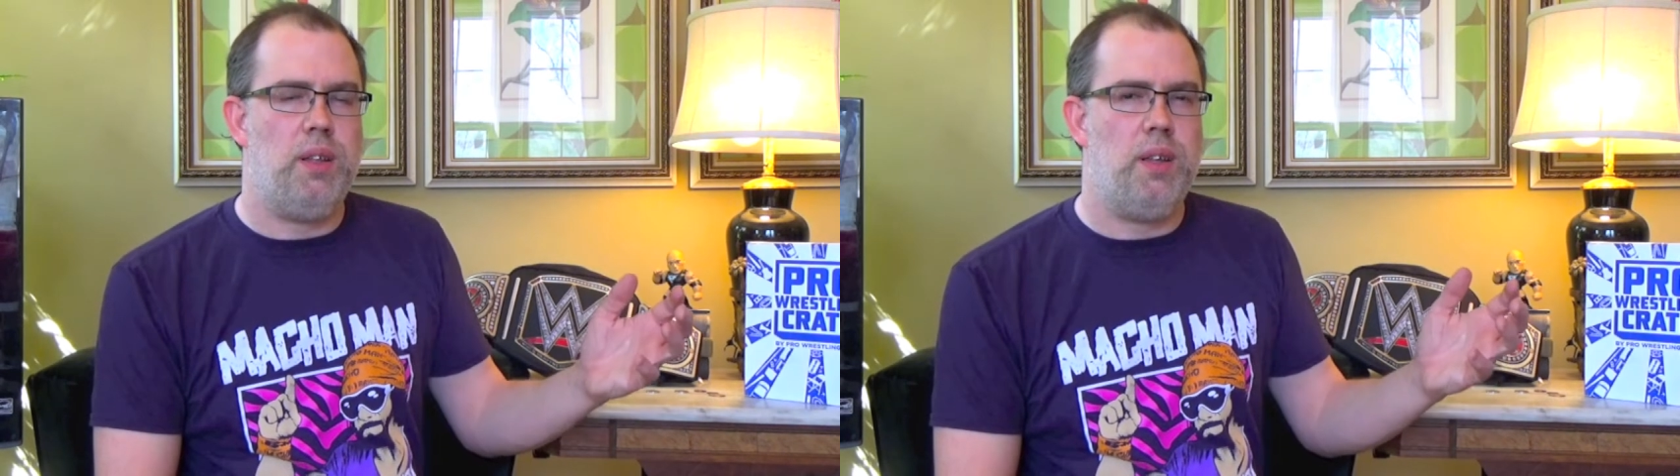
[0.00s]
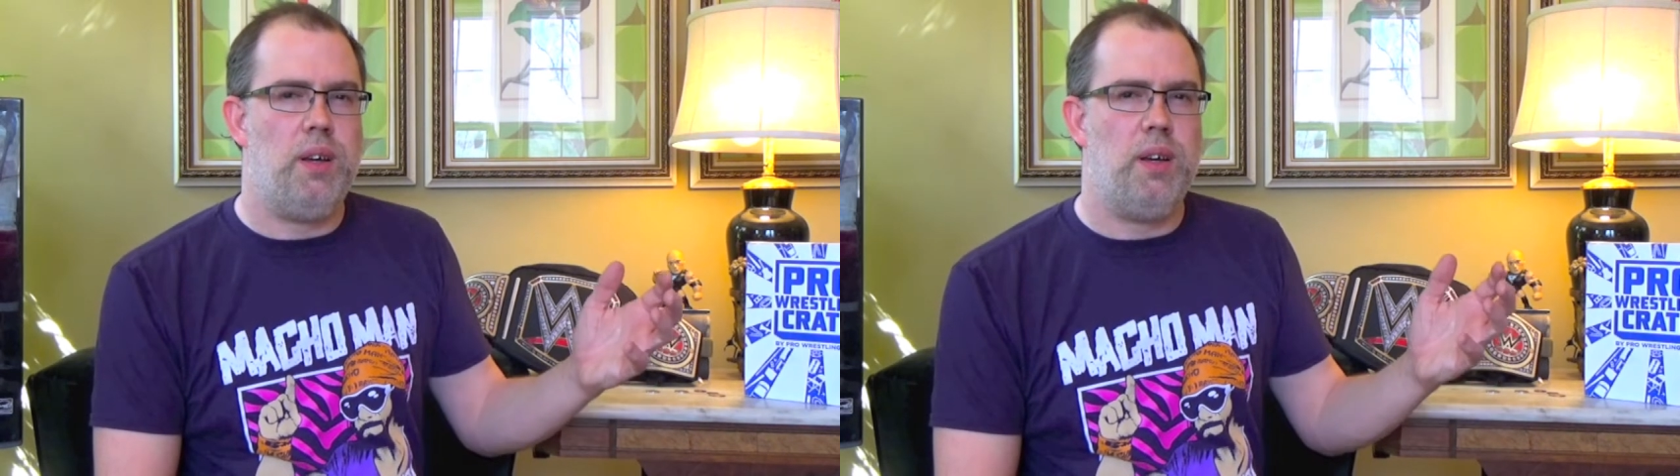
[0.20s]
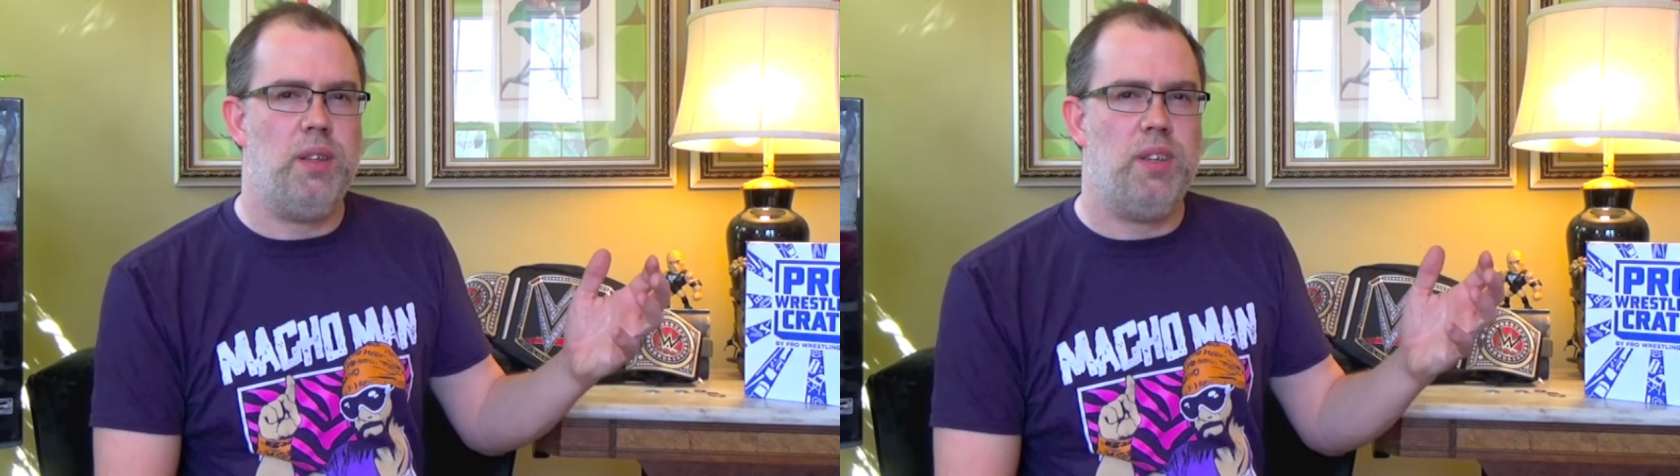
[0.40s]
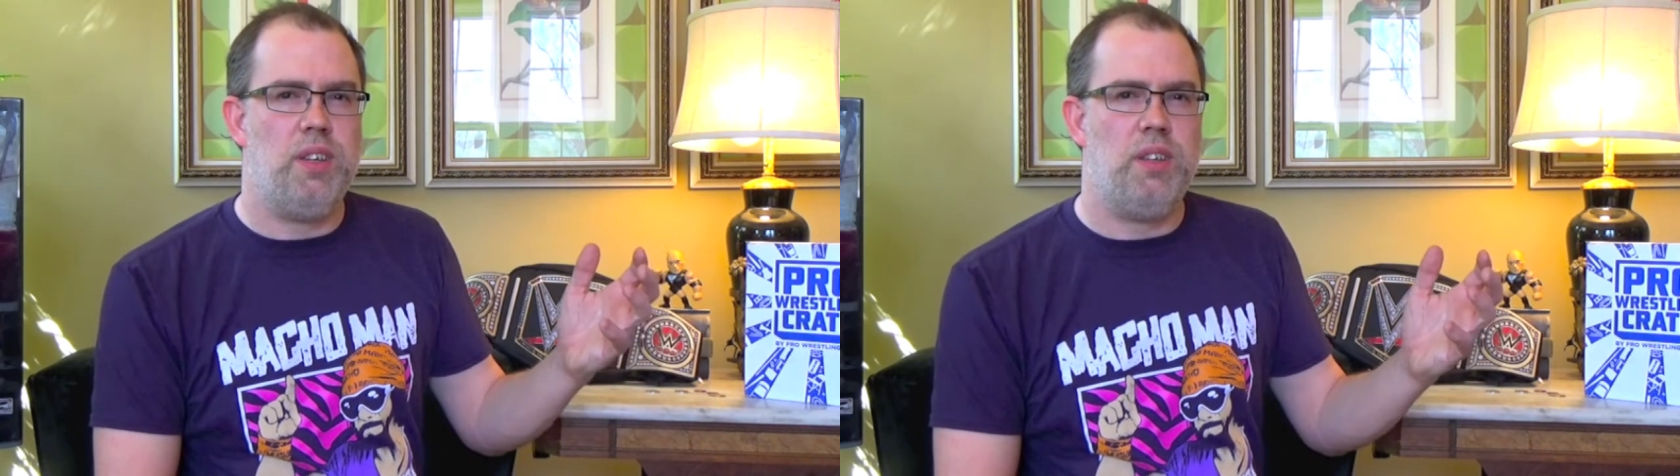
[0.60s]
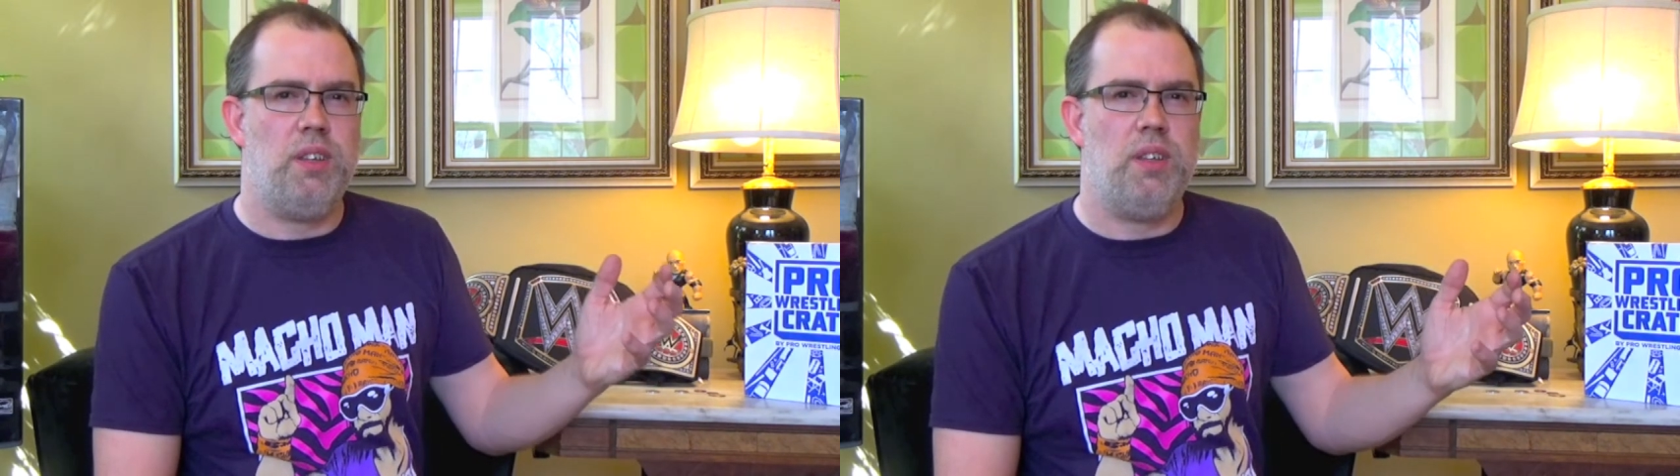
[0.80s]

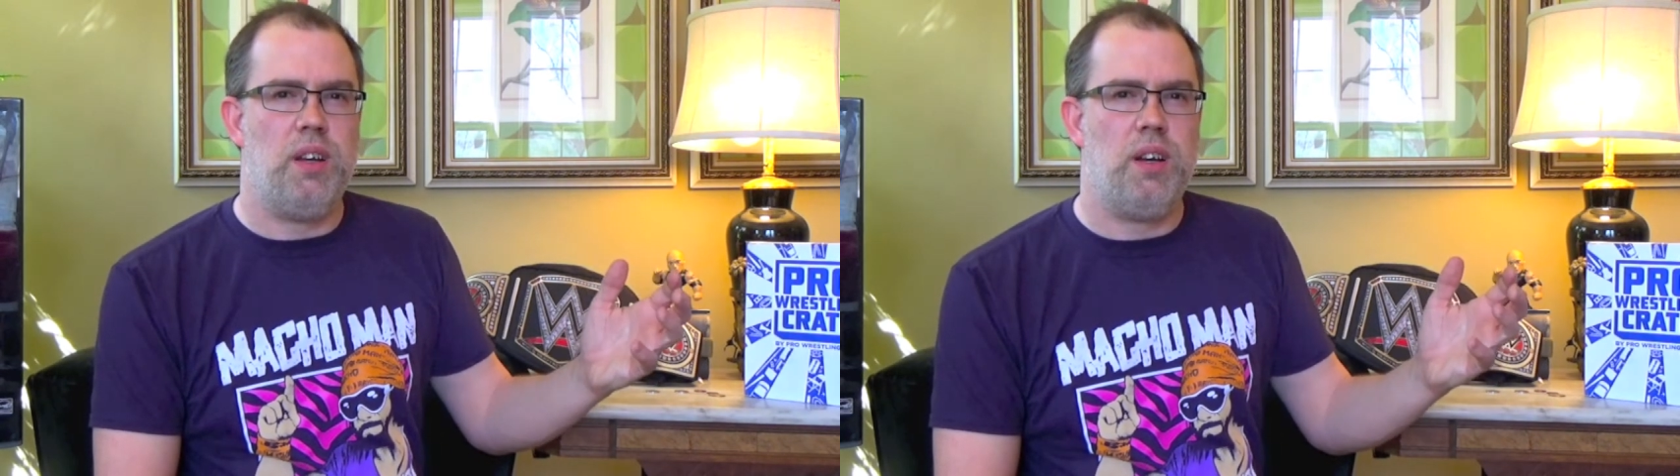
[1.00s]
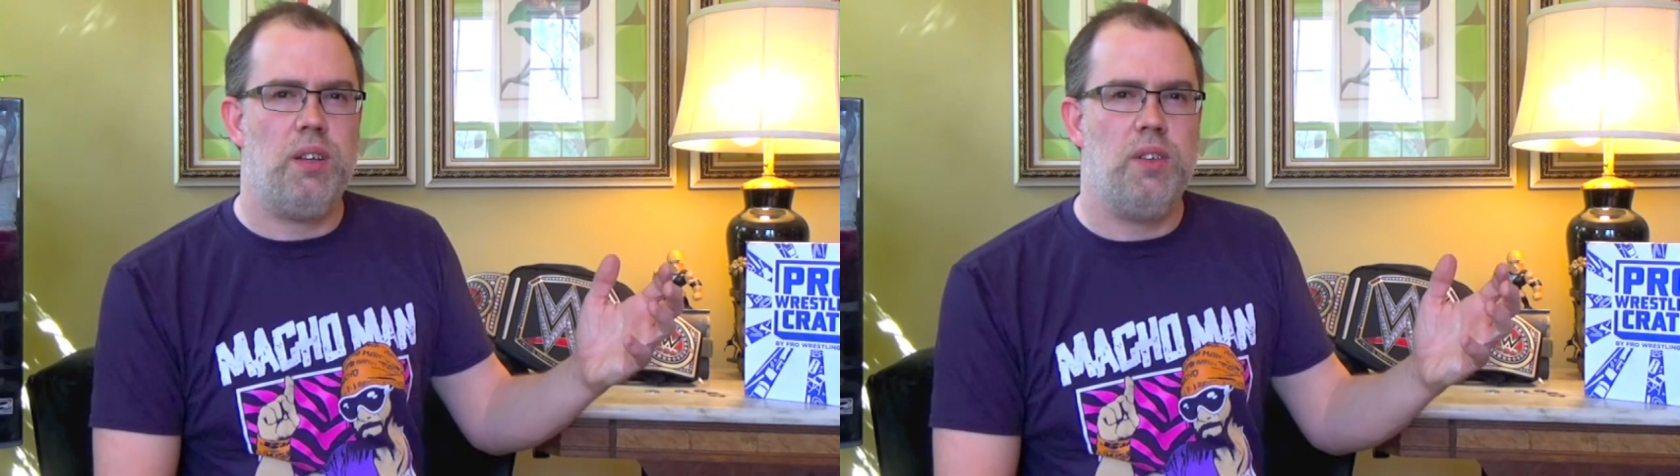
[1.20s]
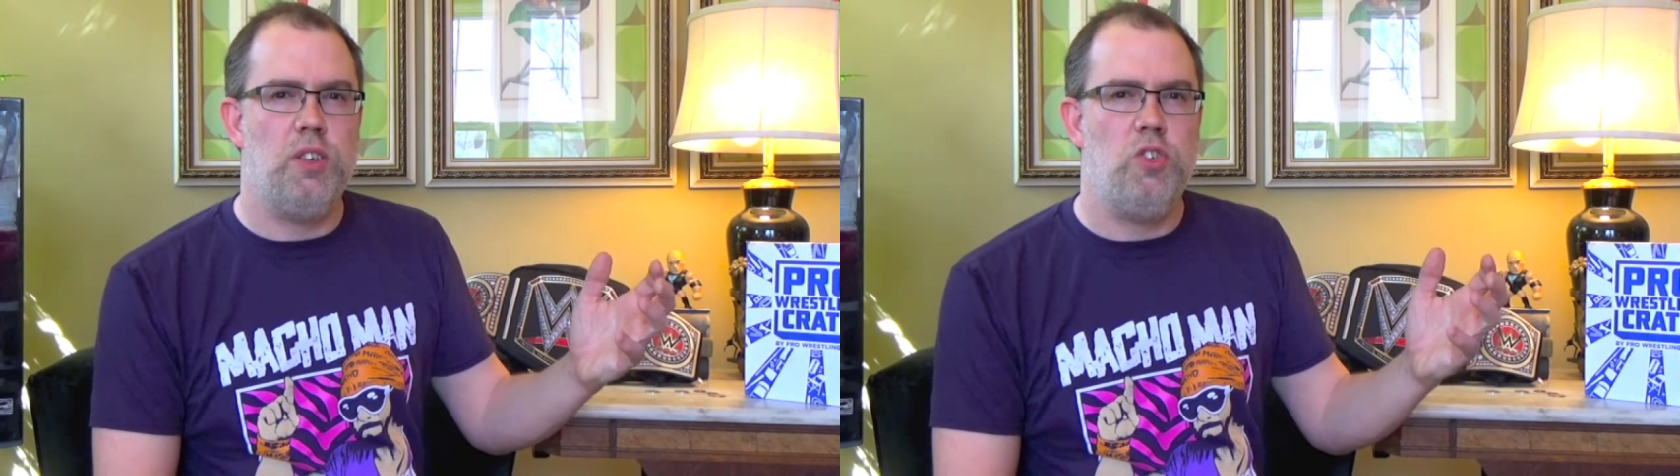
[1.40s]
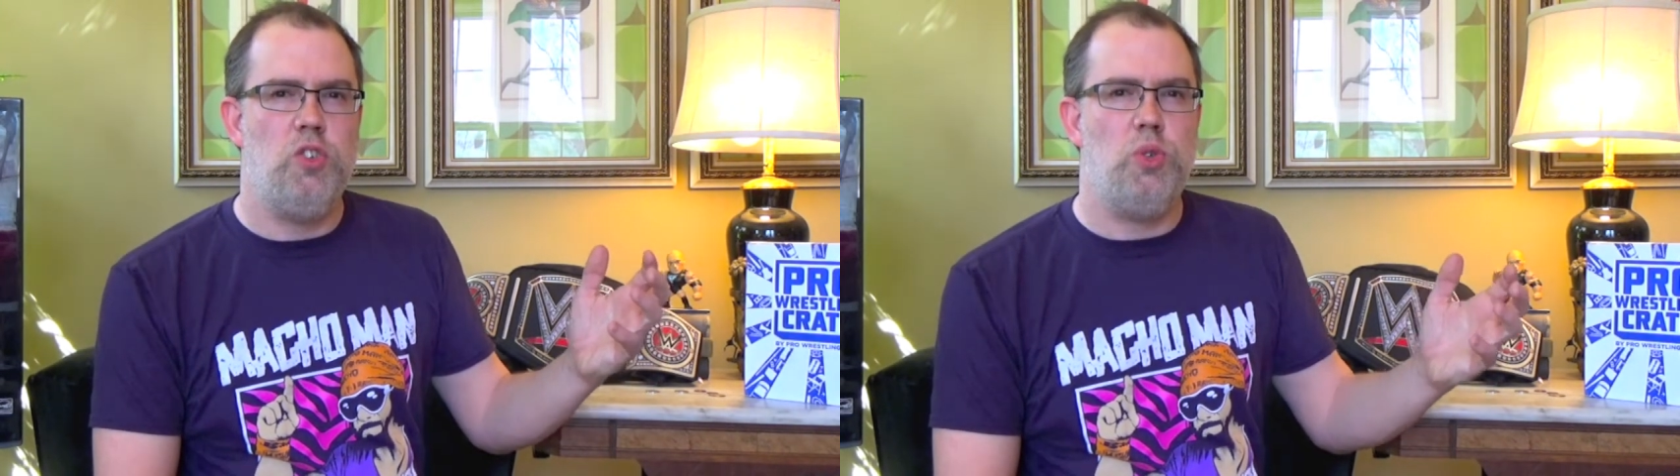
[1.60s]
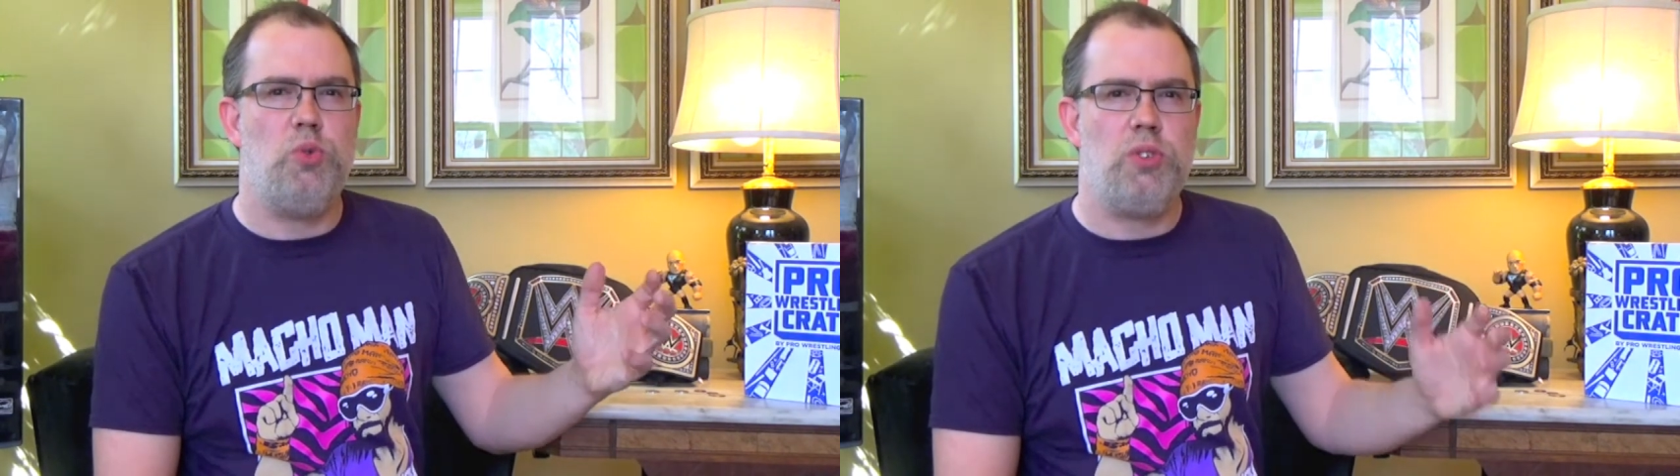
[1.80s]
the new